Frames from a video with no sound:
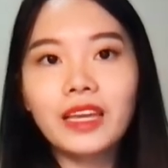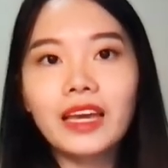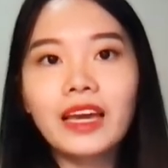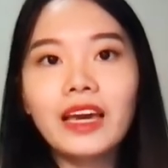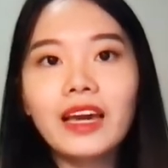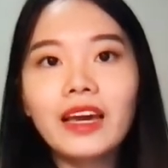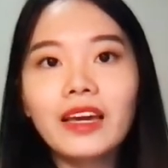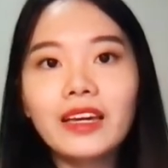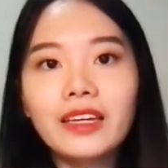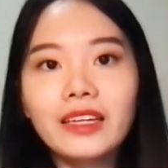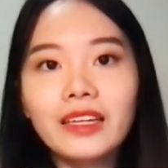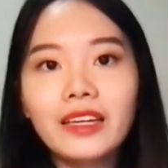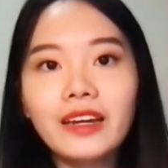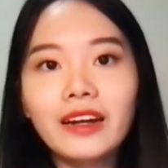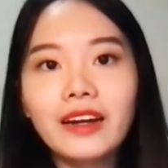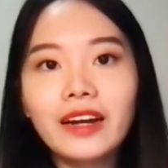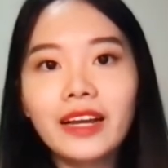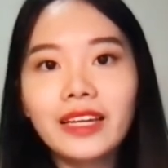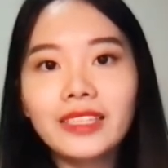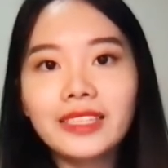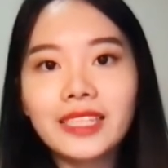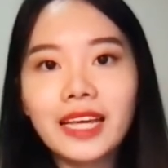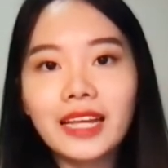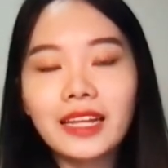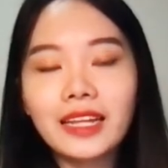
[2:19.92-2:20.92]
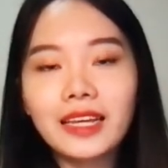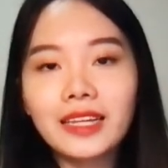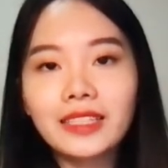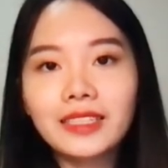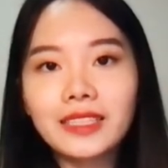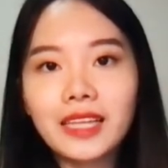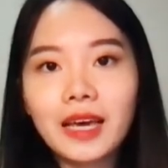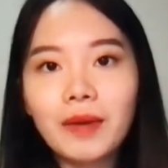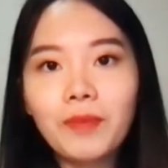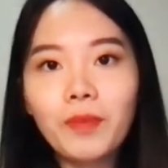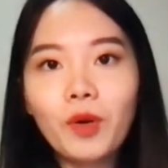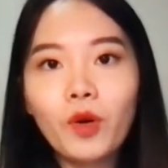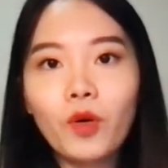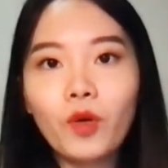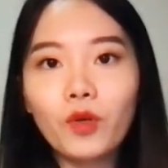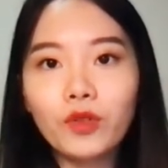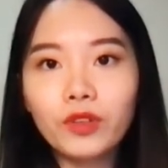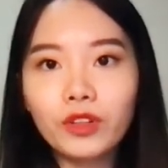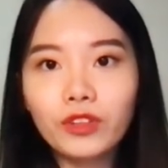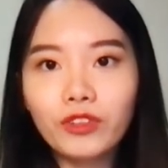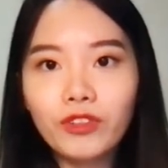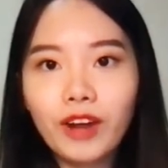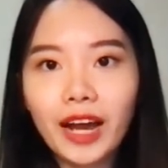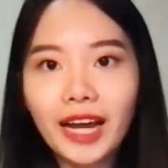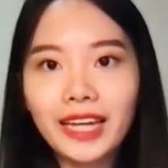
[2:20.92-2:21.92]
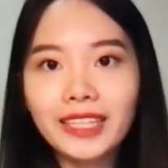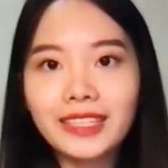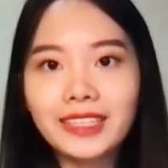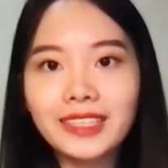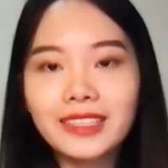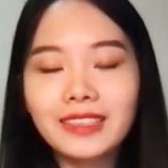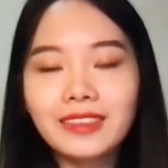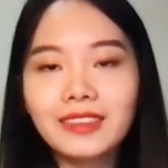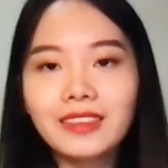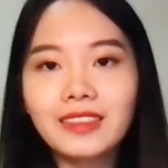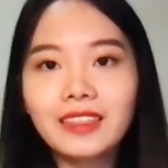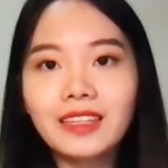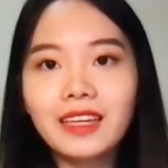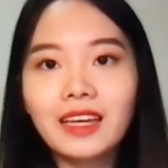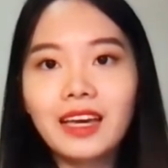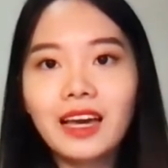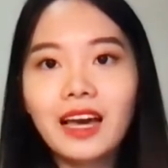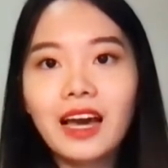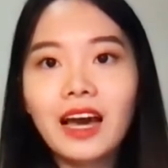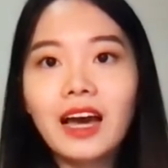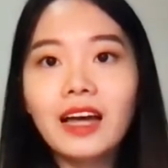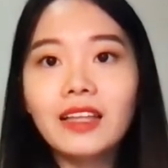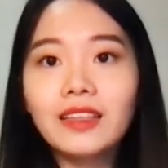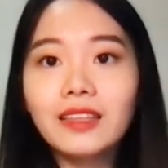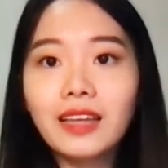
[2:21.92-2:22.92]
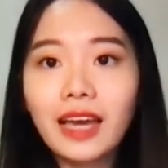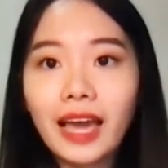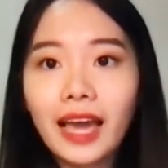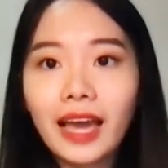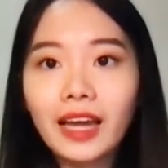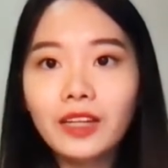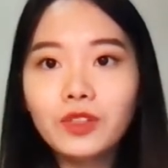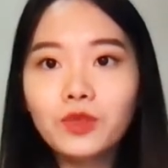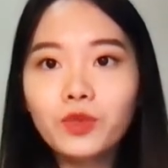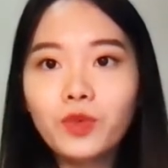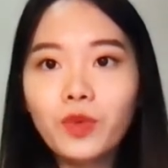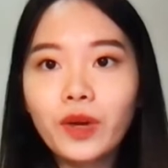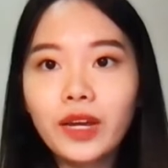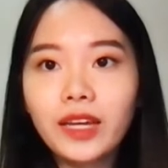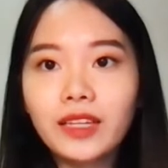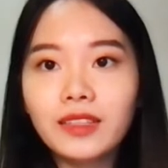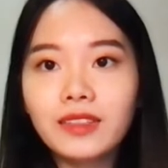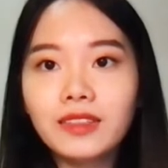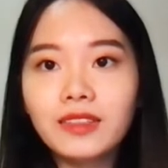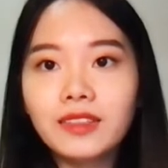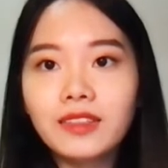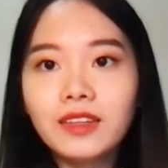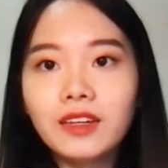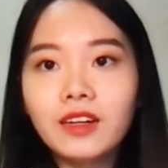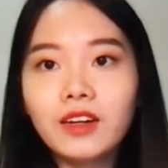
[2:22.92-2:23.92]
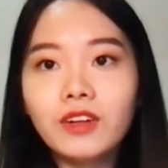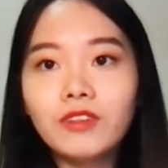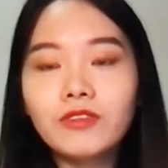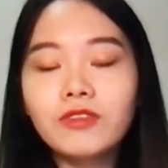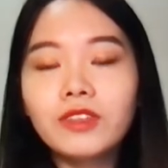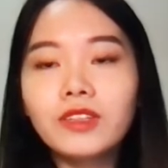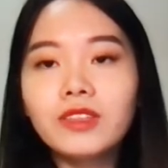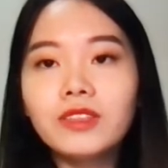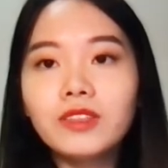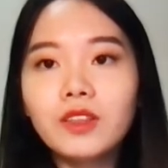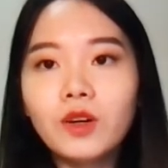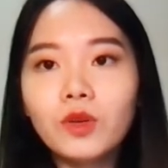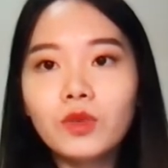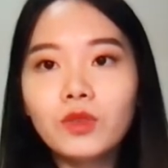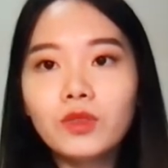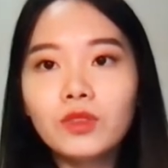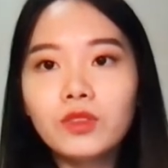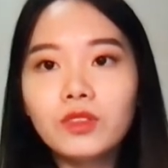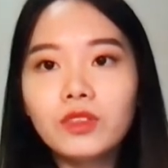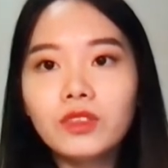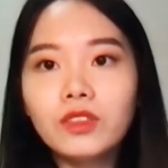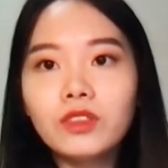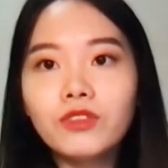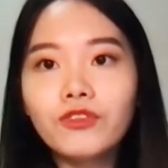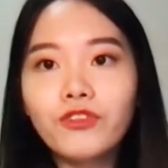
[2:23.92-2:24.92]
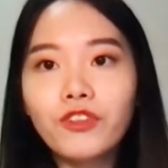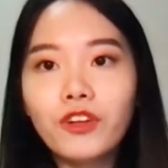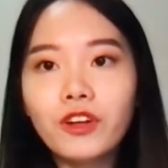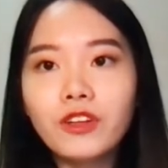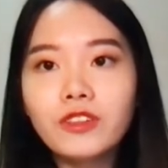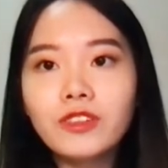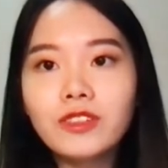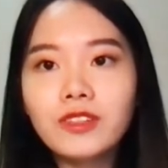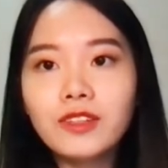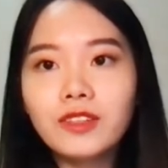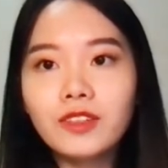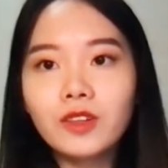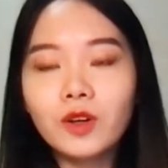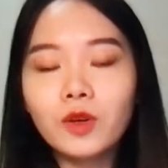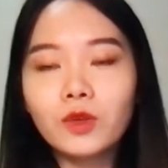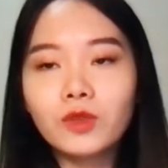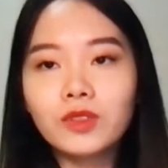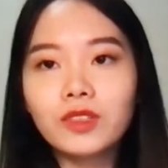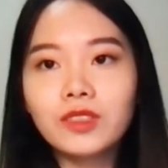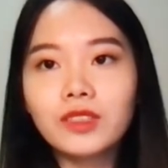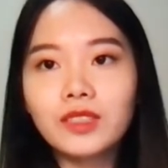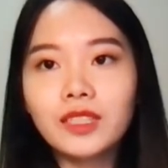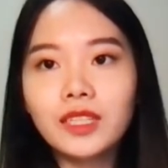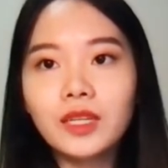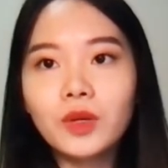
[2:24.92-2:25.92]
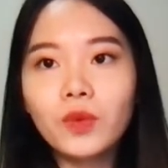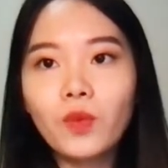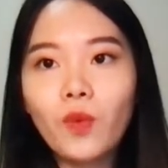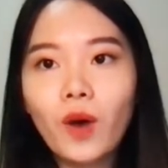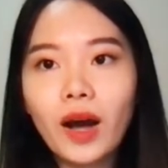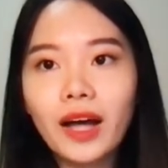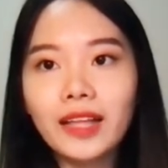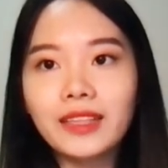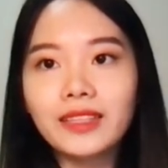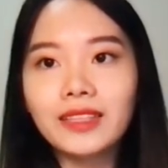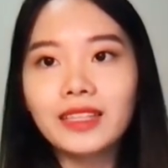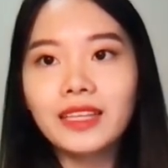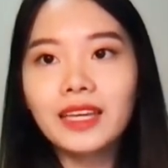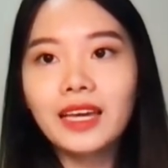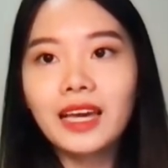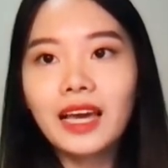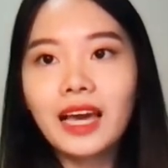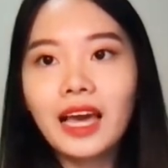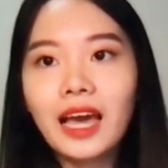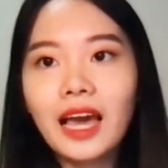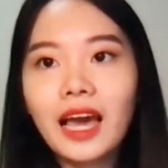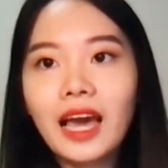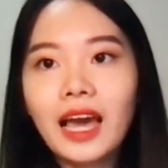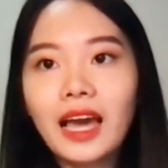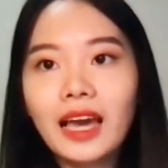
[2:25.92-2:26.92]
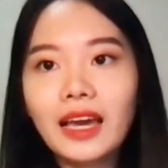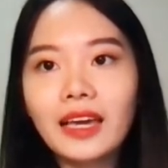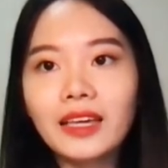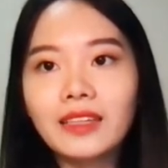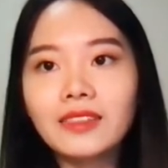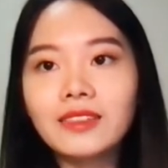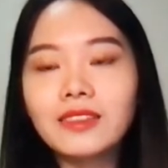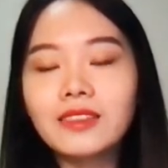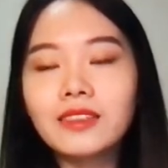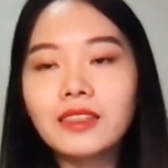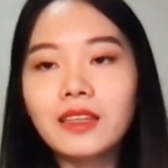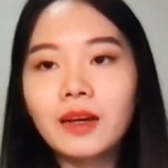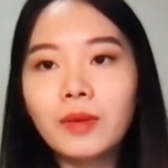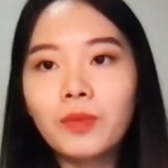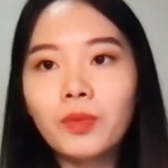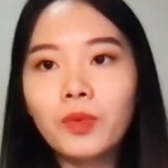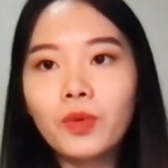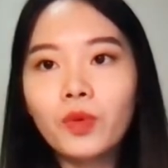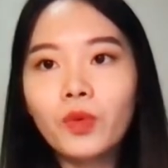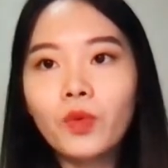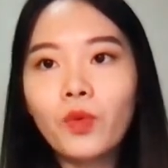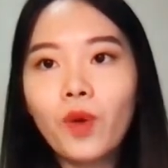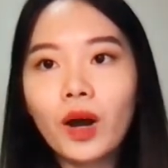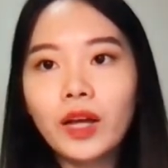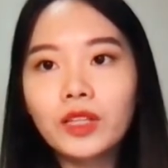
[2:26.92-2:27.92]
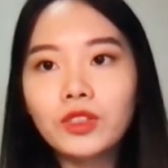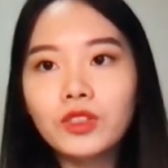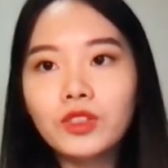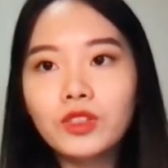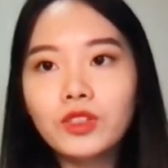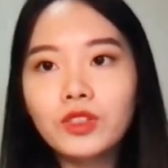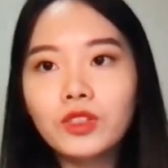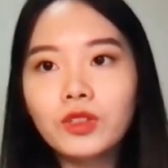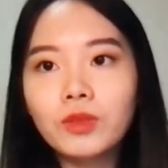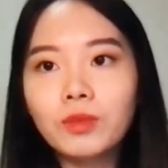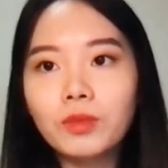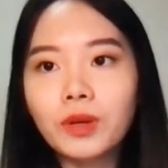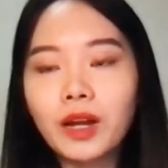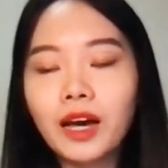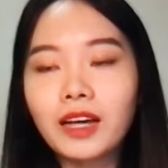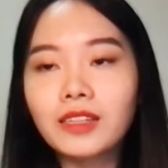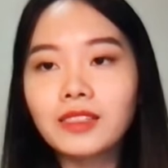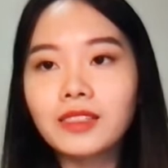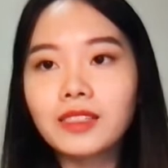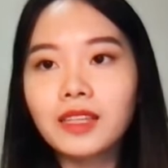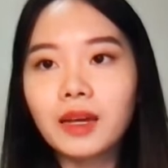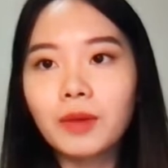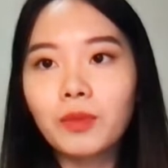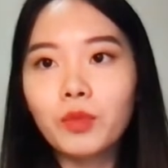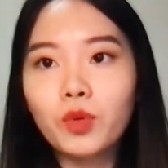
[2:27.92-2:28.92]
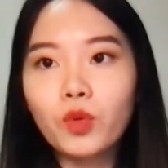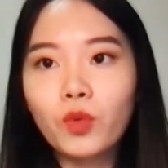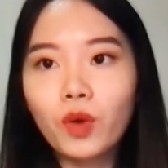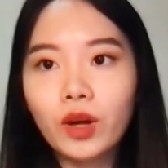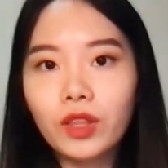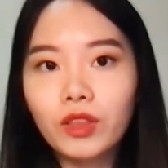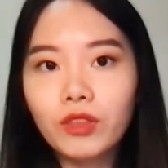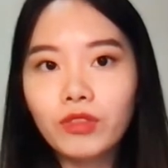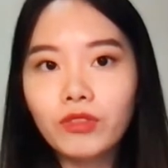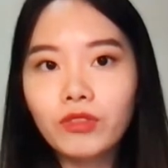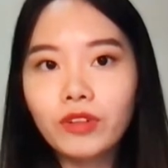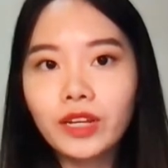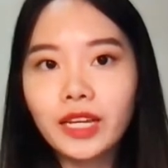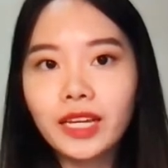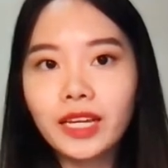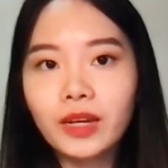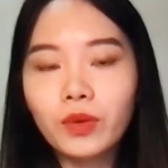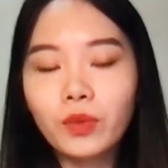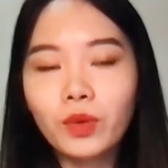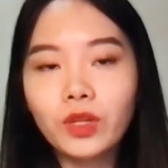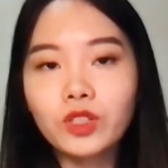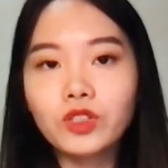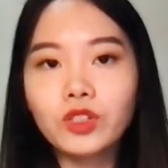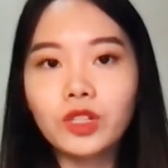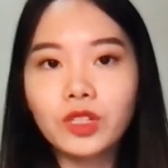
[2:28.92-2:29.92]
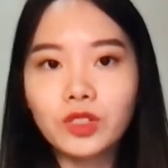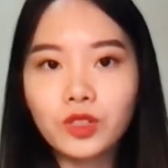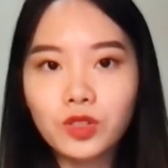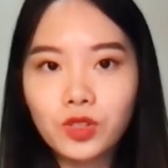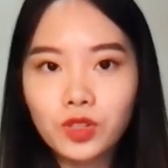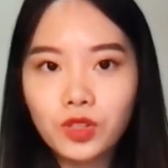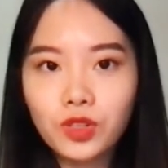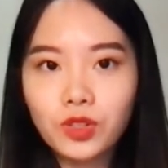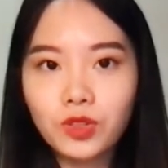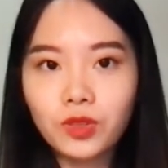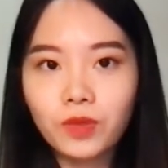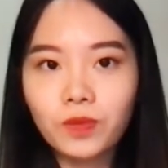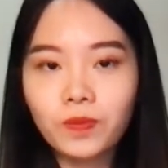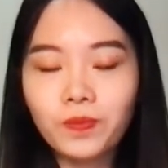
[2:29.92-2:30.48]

Here is an example on the right. The edge weight of the first node D1 is W12 plus W13, which is 2.